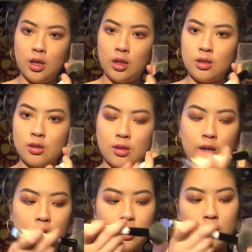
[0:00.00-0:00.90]
This is
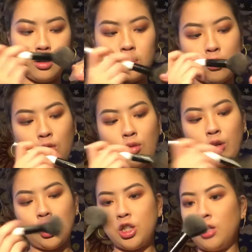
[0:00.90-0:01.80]
like a
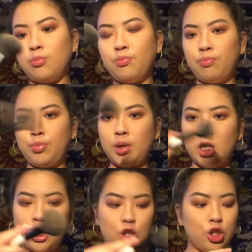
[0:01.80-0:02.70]
orangey
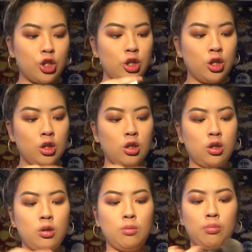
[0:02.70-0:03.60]
peach
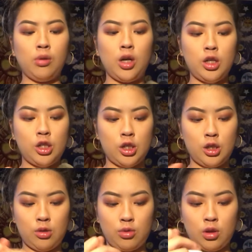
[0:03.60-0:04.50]
blush,
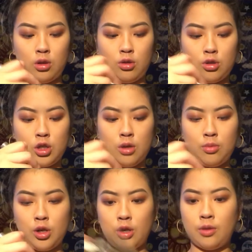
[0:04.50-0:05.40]
the little
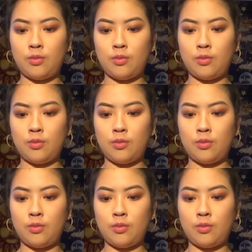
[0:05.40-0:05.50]
shimmer.